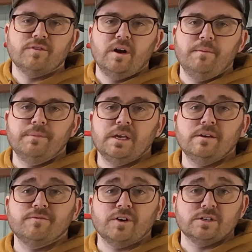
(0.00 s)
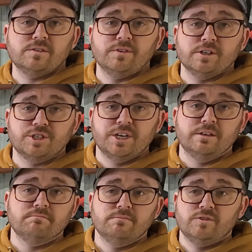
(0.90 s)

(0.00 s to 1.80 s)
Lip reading: from the first version,